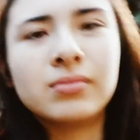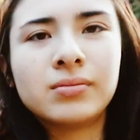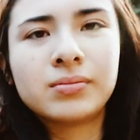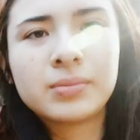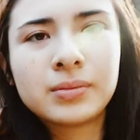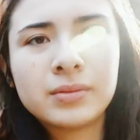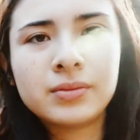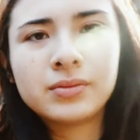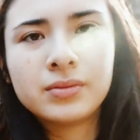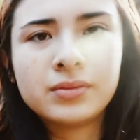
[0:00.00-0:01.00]

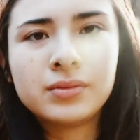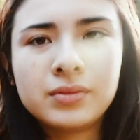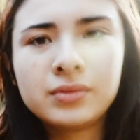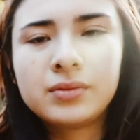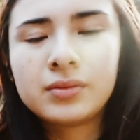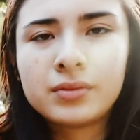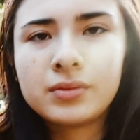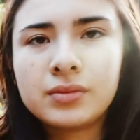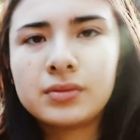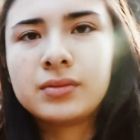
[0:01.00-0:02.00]

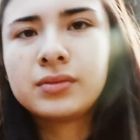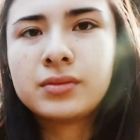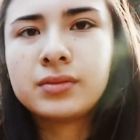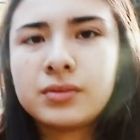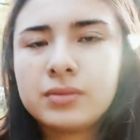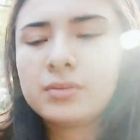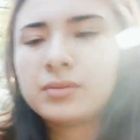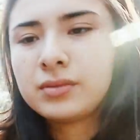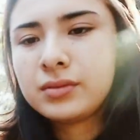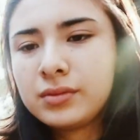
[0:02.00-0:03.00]

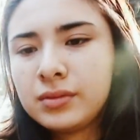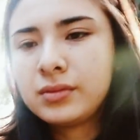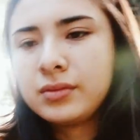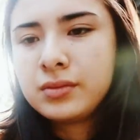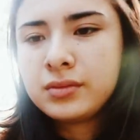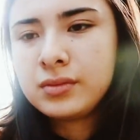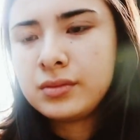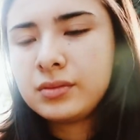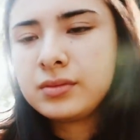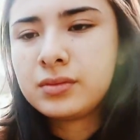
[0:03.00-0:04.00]

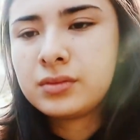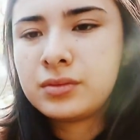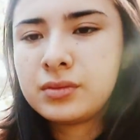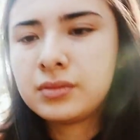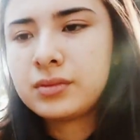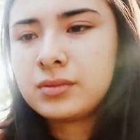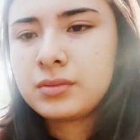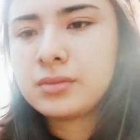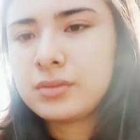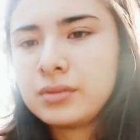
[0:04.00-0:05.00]

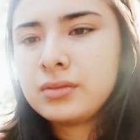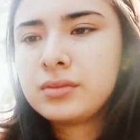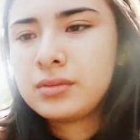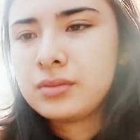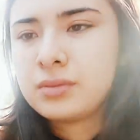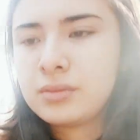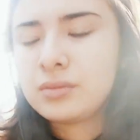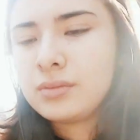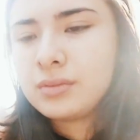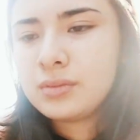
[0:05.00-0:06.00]

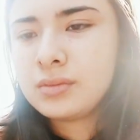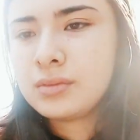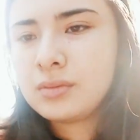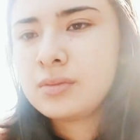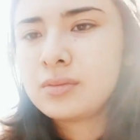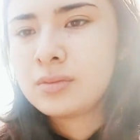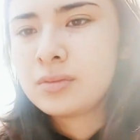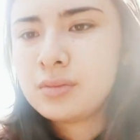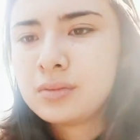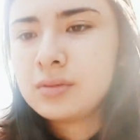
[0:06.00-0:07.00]

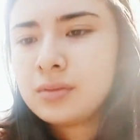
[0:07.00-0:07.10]
(not speaking)